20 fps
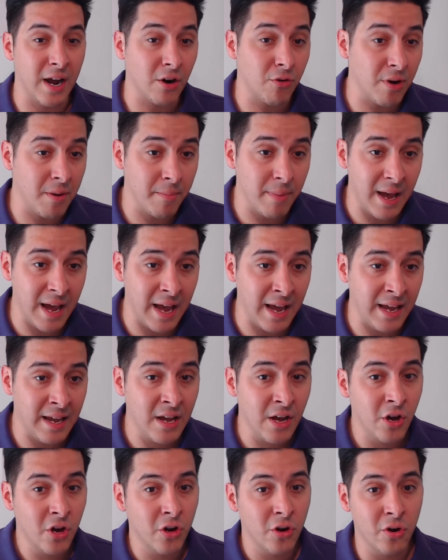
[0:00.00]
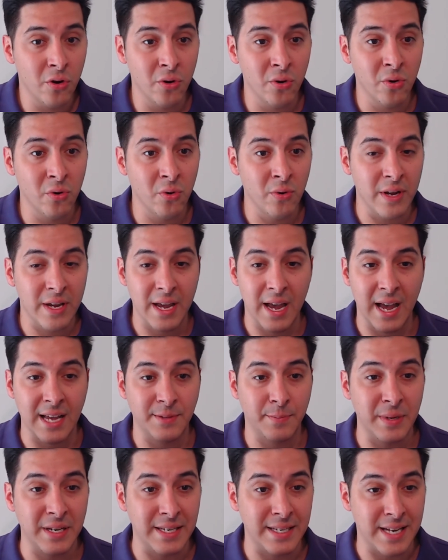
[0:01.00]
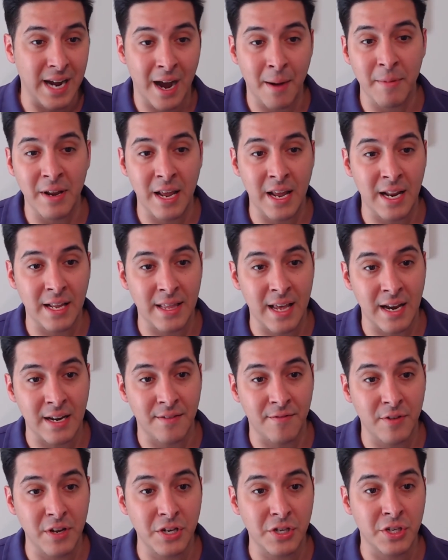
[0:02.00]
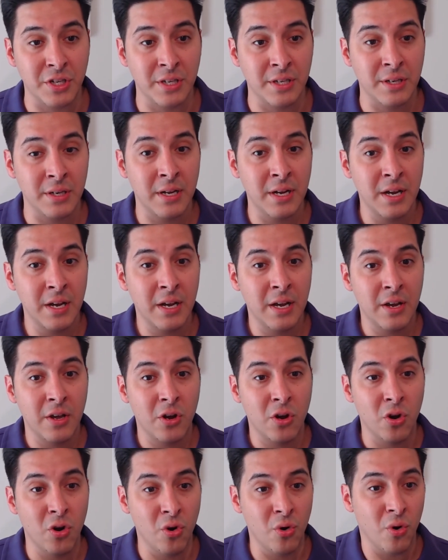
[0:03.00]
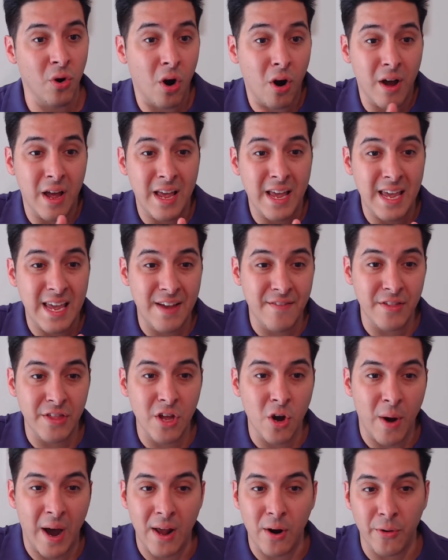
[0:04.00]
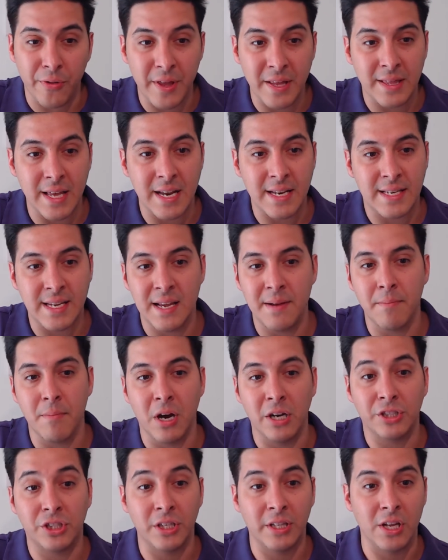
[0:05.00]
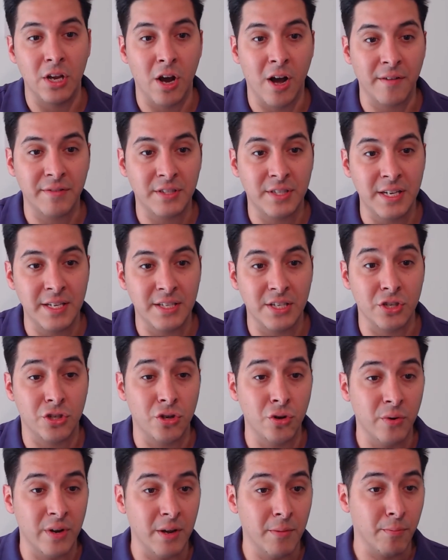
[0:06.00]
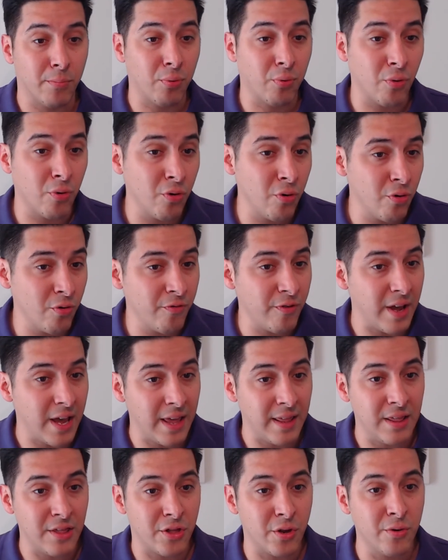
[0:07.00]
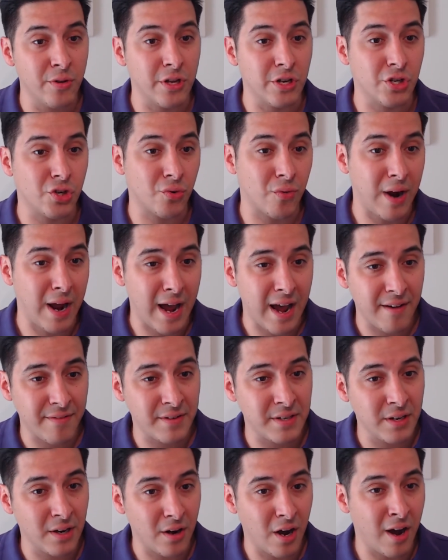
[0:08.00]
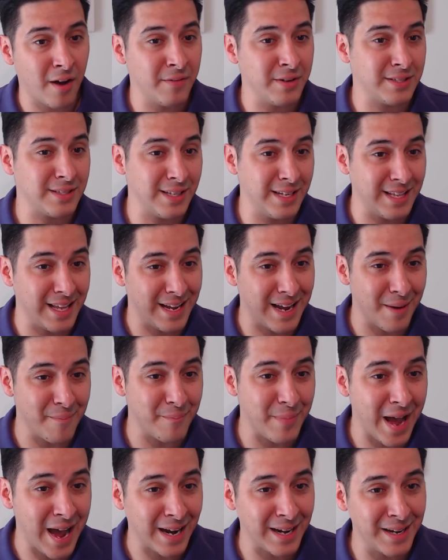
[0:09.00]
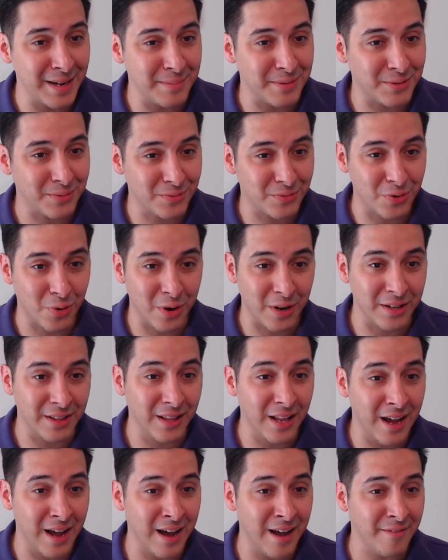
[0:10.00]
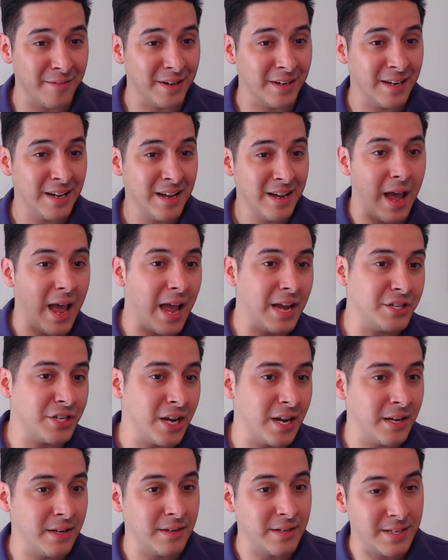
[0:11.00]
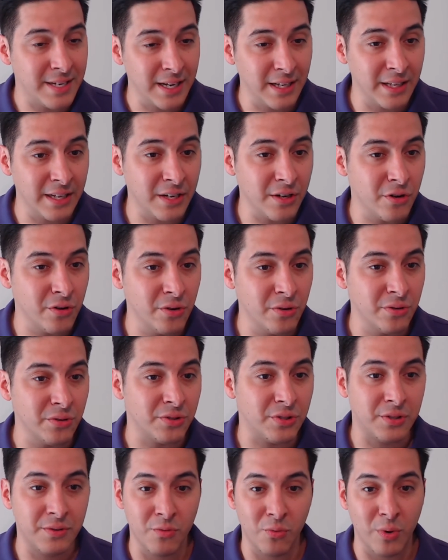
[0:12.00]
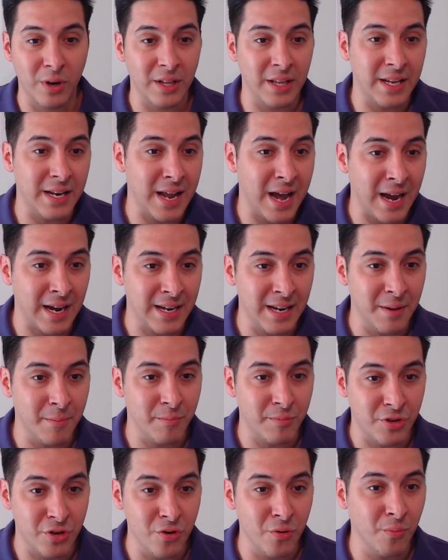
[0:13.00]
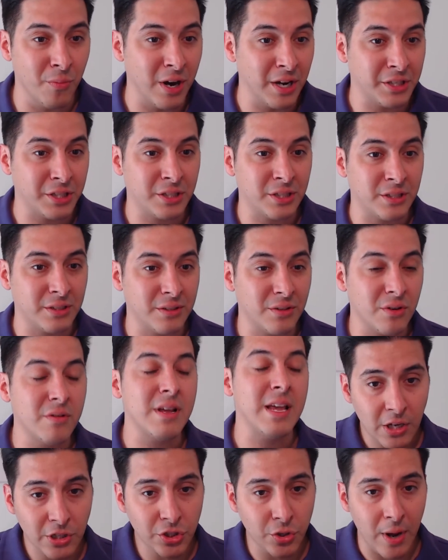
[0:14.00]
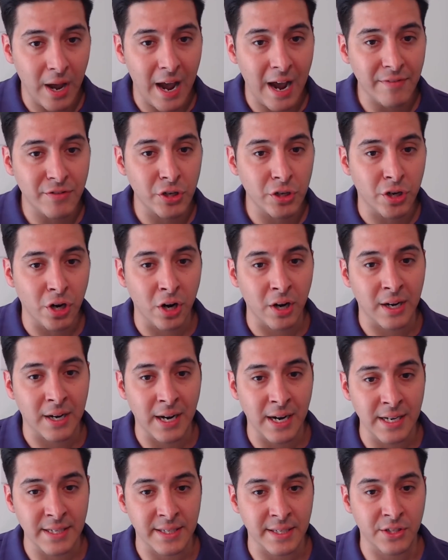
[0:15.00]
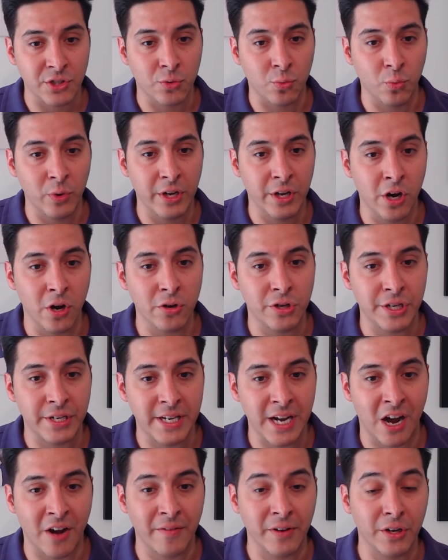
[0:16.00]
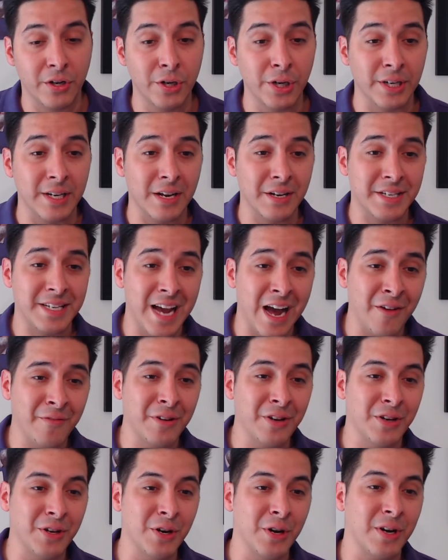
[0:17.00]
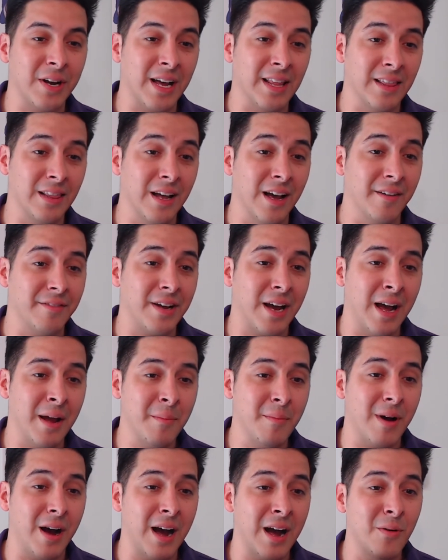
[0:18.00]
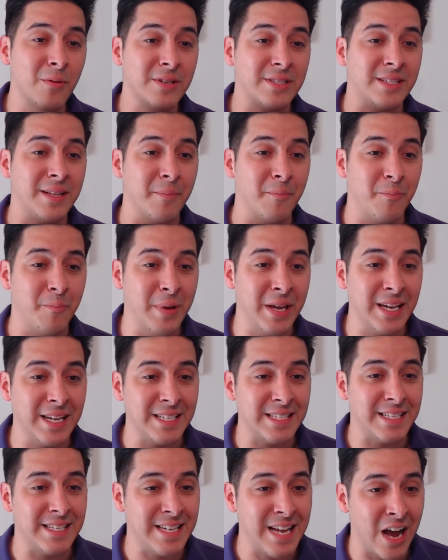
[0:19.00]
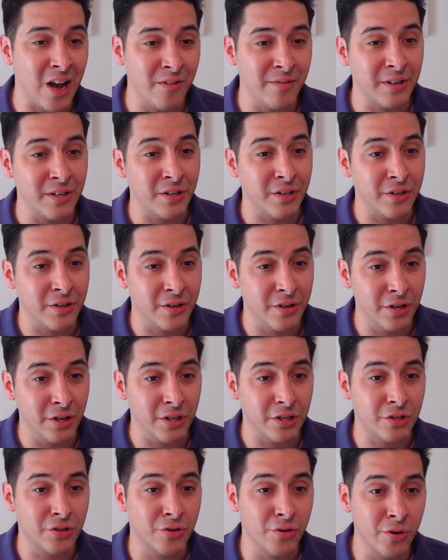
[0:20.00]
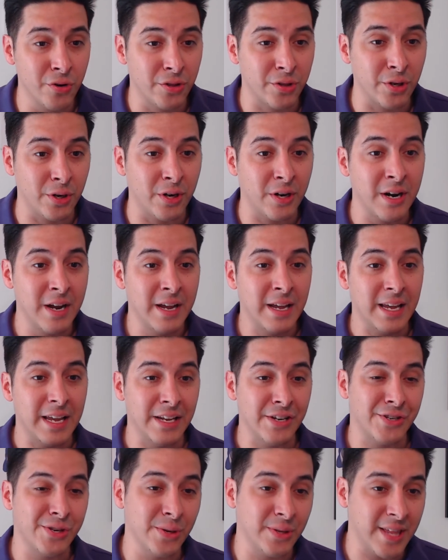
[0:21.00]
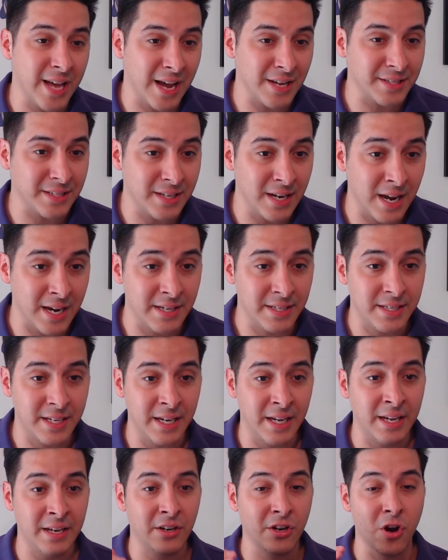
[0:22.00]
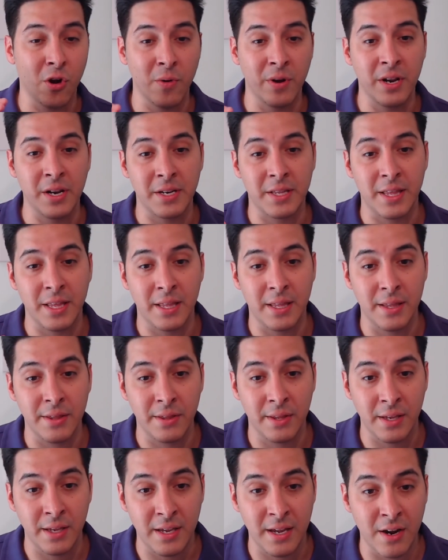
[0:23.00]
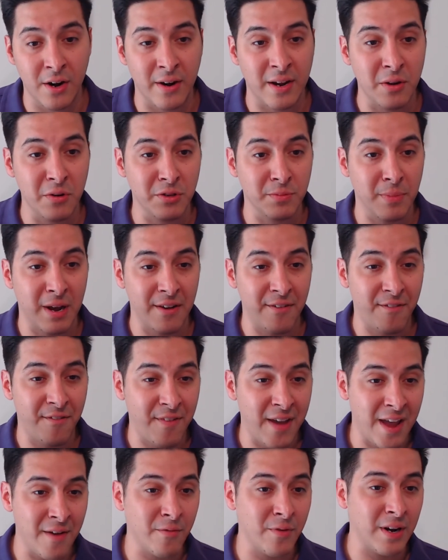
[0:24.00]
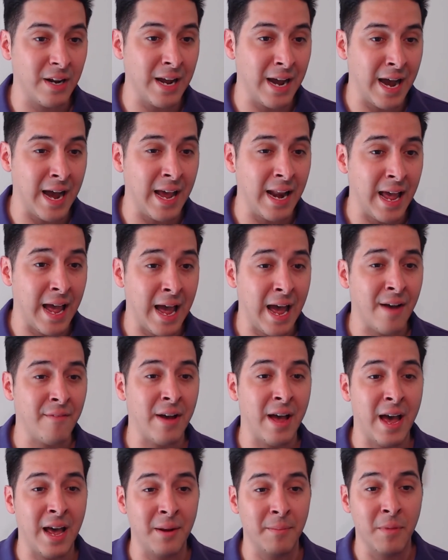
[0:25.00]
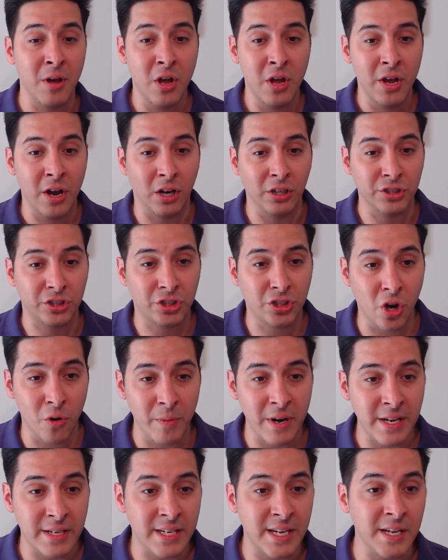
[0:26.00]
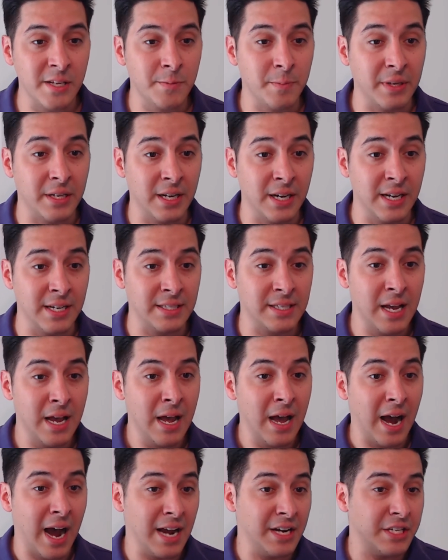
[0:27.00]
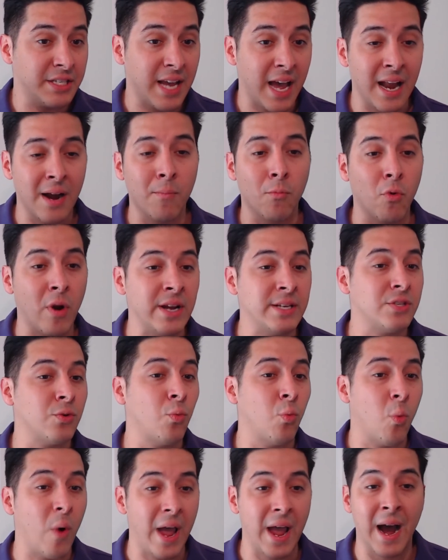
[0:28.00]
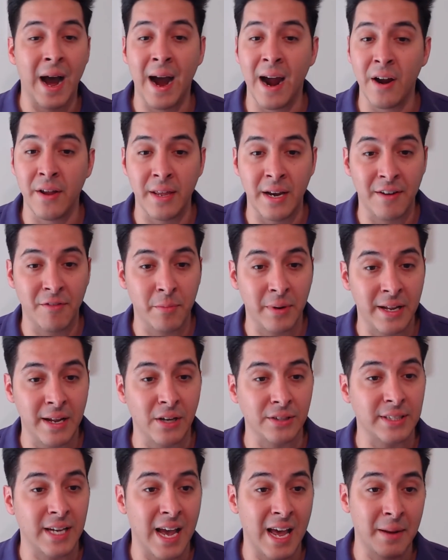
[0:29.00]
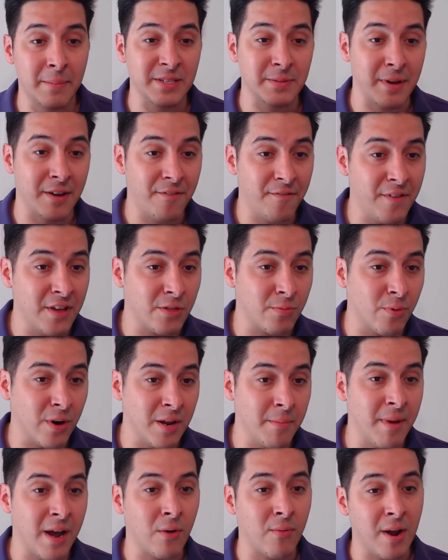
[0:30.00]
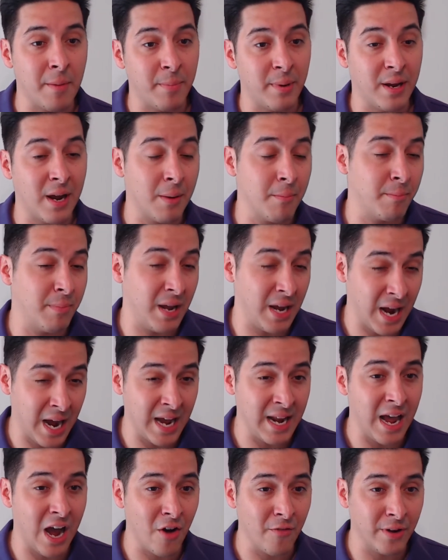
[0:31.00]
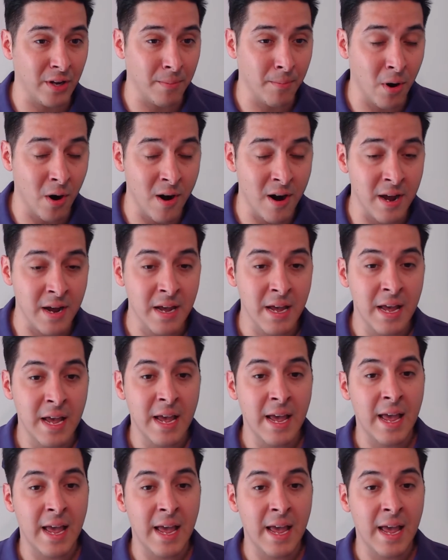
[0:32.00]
Green Bay, who has been dominating that division, who, even though I don't think they did much in the offseason to improve, and through the draft, obviously, they got backups, Jordan Love and A.J. Dillon, who's really not going to do much. So after Kirk Cousins, we go to Dalvin Cook. Now, Dalvin Cook I loved. I was the biggest Dalvin Cook truther in 2019 going into the year. He was my favorite guy to have. I had him on so many teams because I just had him ranked way higher than everybody else. I had him as my 5th running back right behind Alvin Kamara.